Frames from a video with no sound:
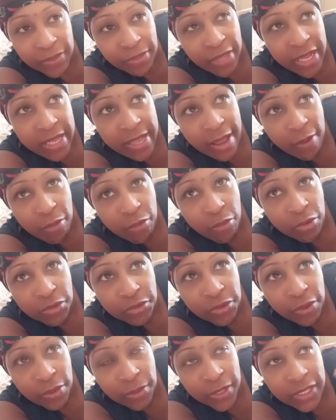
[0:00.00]
I
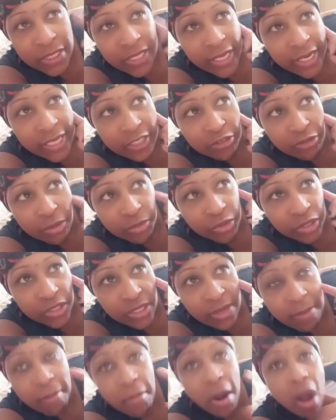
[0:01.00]
want to say that
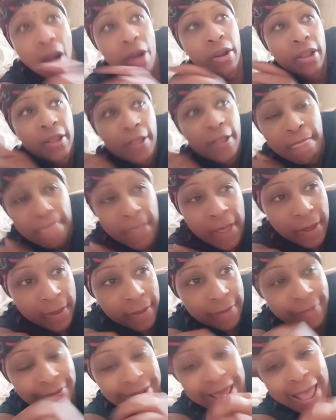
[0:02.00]
scripture's in Mark.
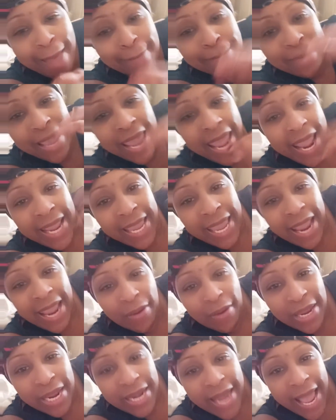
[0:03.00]
That man
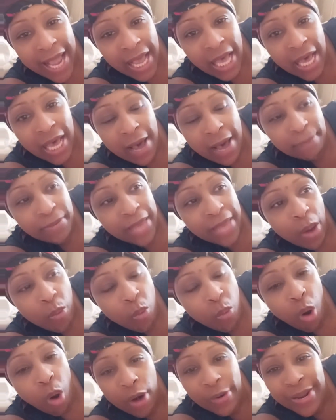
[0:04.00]
carrying that cup,
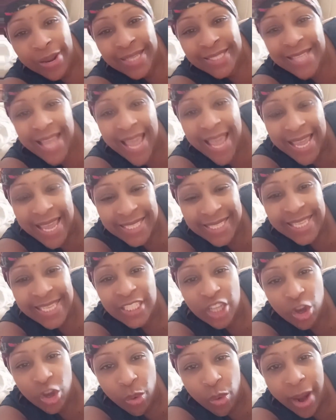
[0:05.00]
that water is
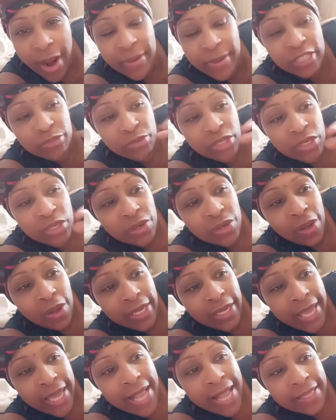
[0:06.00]
Aquarius. When you go
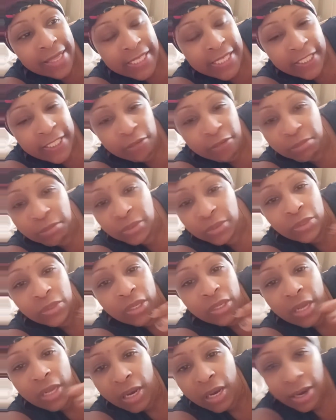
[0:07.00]
look at the symbol
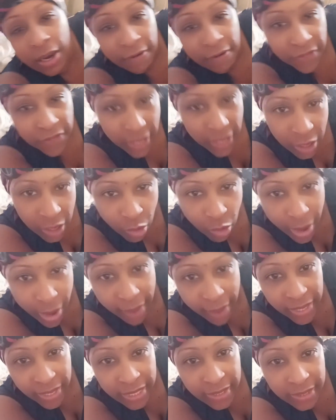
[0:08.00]
of the
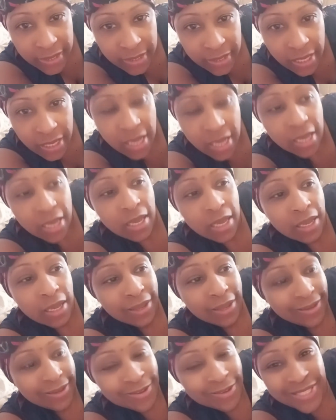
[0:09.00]
Aquarius,
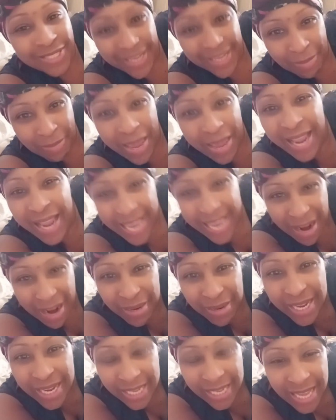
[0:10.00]
you see the man
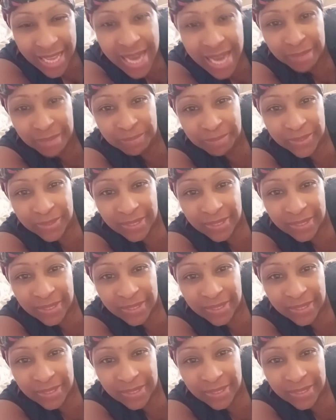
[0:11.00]
carrying the cup.